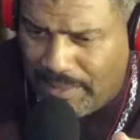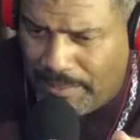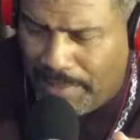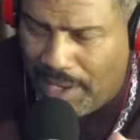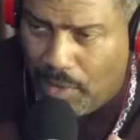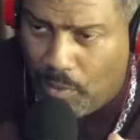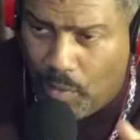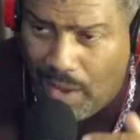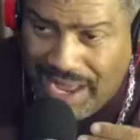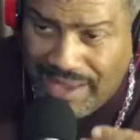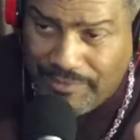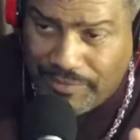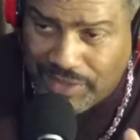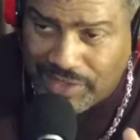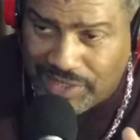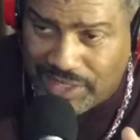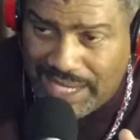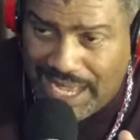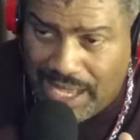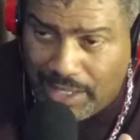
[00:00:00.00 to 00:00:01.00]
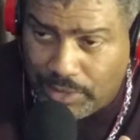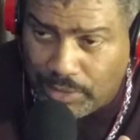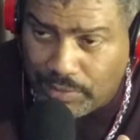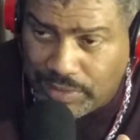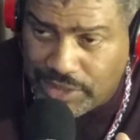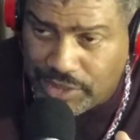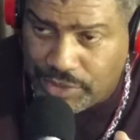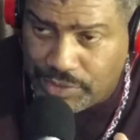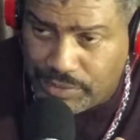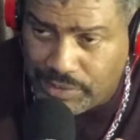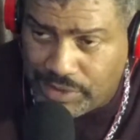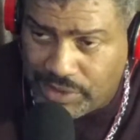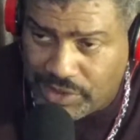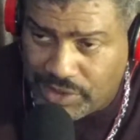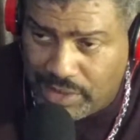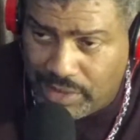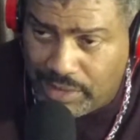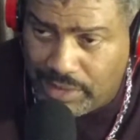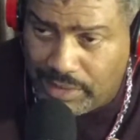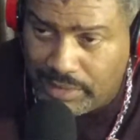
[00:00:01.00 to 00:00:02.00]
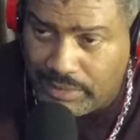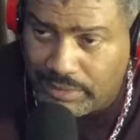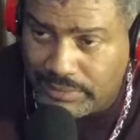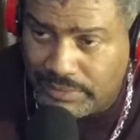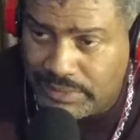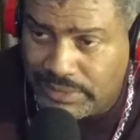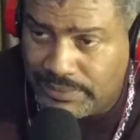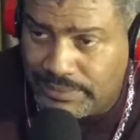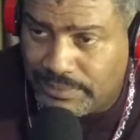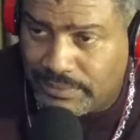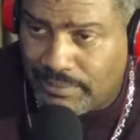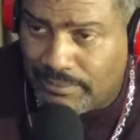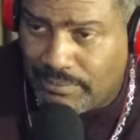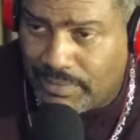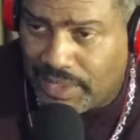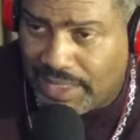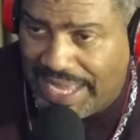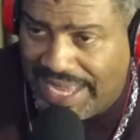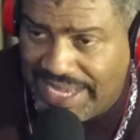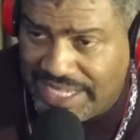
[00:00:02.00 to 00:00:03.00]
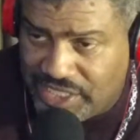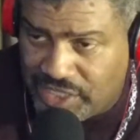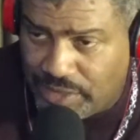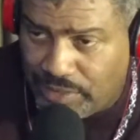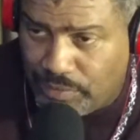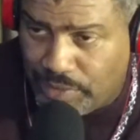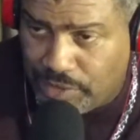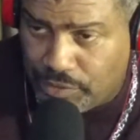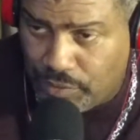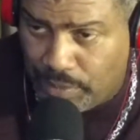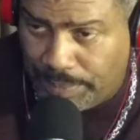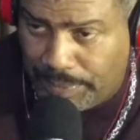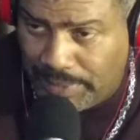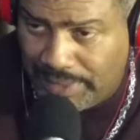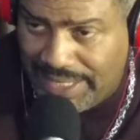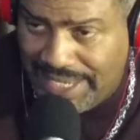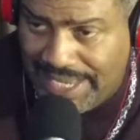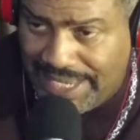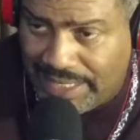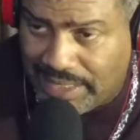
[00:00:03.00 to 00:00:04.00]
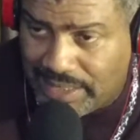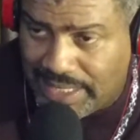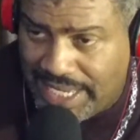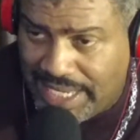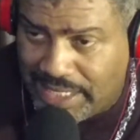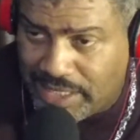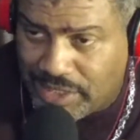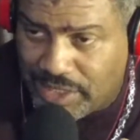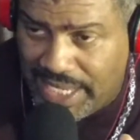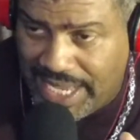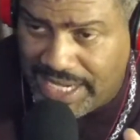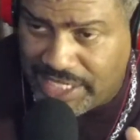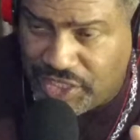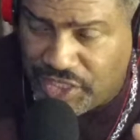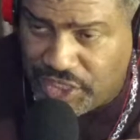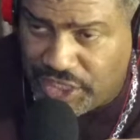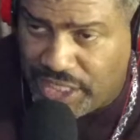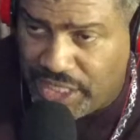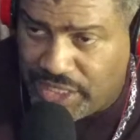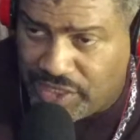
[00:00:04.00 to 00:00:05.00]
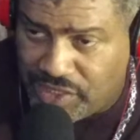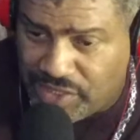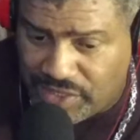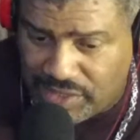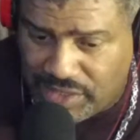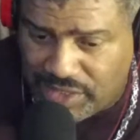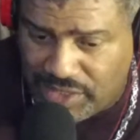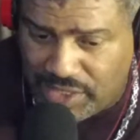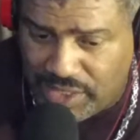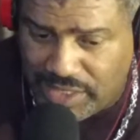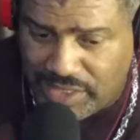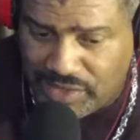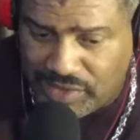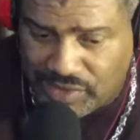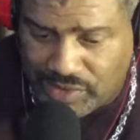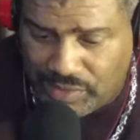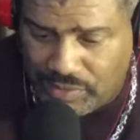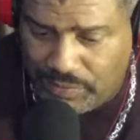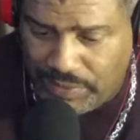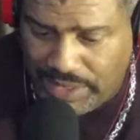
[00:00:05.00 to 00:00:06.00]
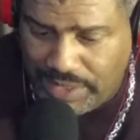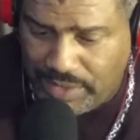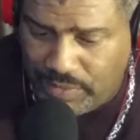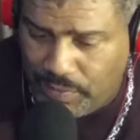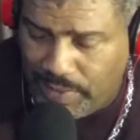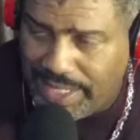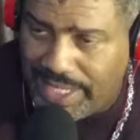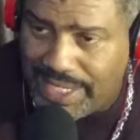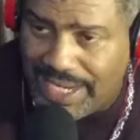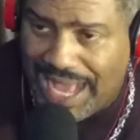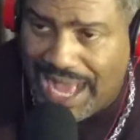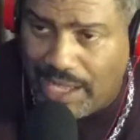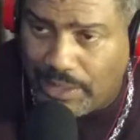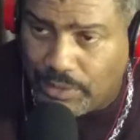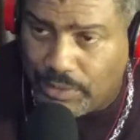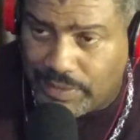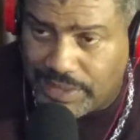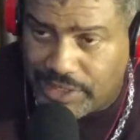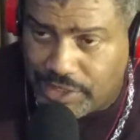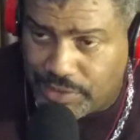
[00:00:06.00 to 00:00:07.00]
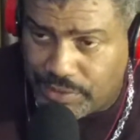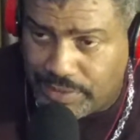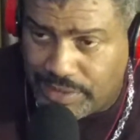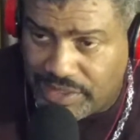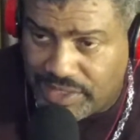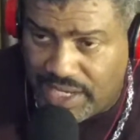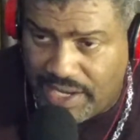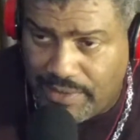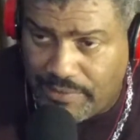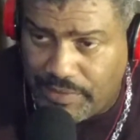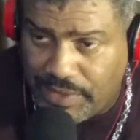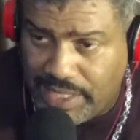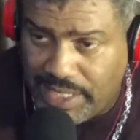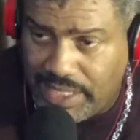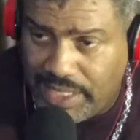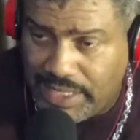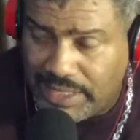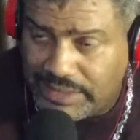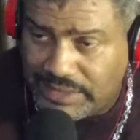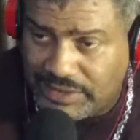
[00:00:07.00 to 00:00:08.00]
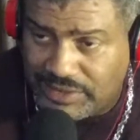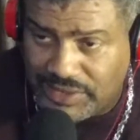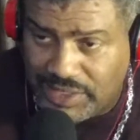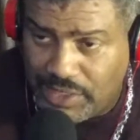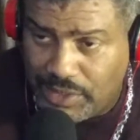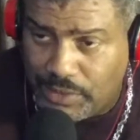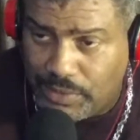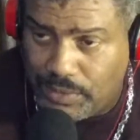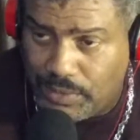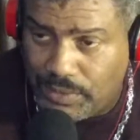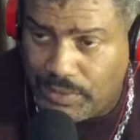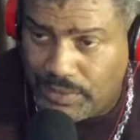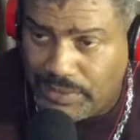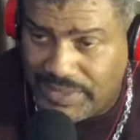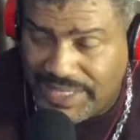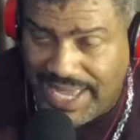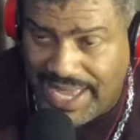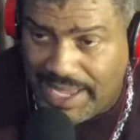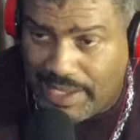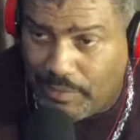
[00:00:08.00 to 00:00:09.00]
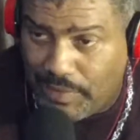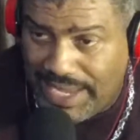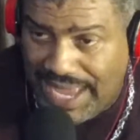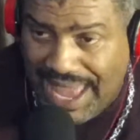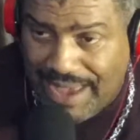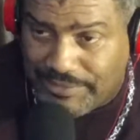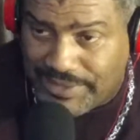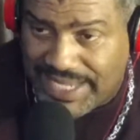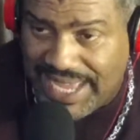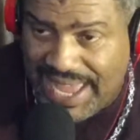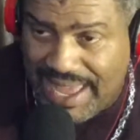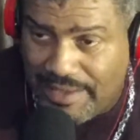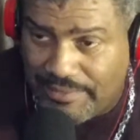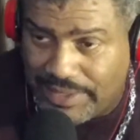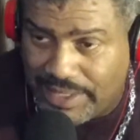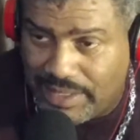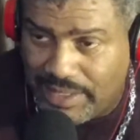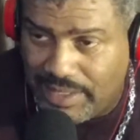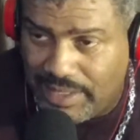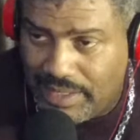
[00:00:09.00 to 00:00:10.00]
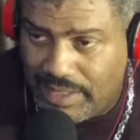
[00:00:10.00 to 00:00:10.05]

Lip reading: My wife is an auto insurance agent with AAA, okay. and we get auto insurance every single day. We have to have it.